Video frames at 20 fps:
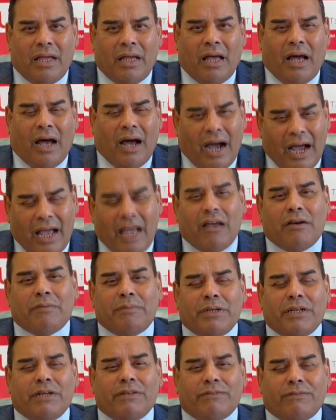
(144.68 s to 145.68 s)
I have been
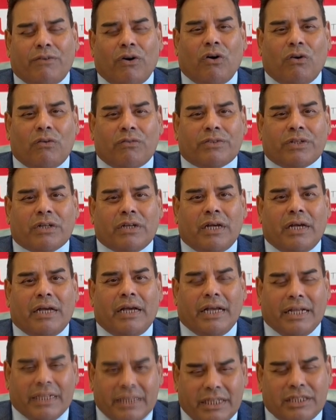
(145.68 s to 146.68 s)
involved
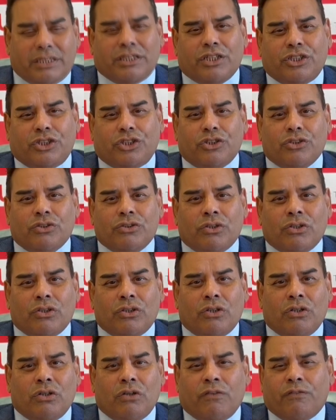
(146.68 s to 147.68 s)
in this issue
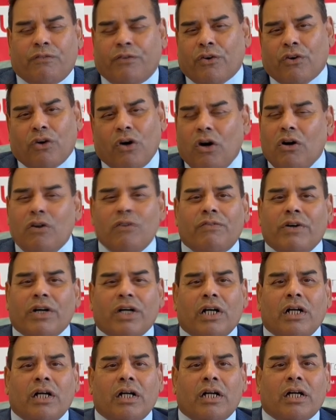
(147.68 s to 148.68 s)
for over
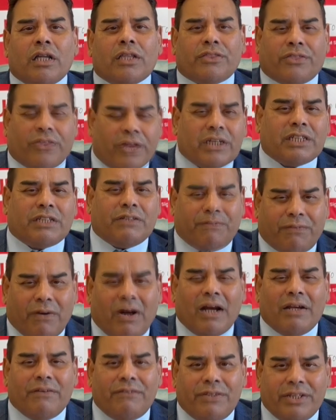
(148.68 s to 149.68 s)

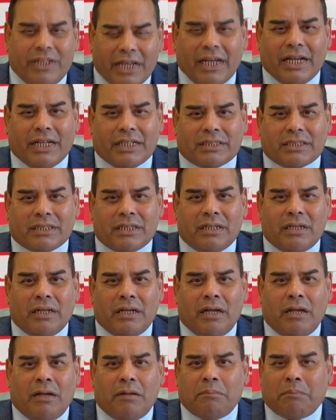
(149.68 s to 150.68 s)
35 years.
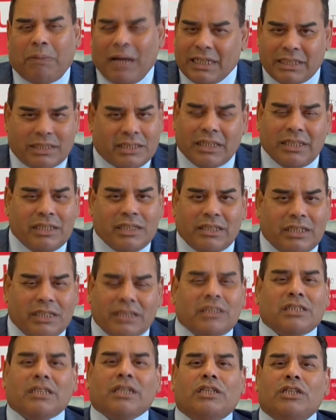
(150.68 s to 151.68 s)
Palestinian isn't
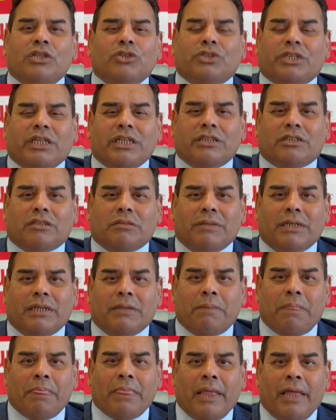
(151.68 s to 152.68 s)
a new thing to me.
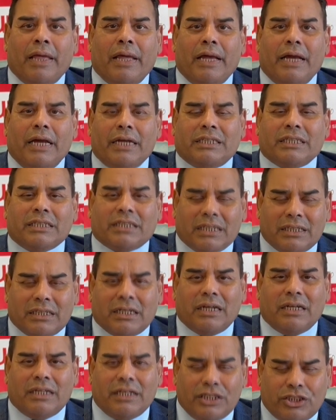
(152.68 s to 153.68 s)
It isn't
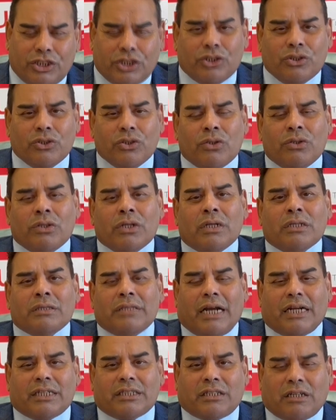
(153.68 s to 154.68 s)
an issue that
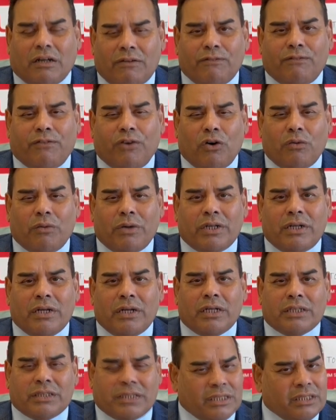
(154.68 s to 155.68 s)
has come forward
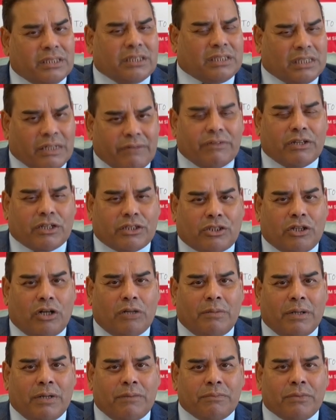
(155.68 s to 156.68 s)
since the 7th October,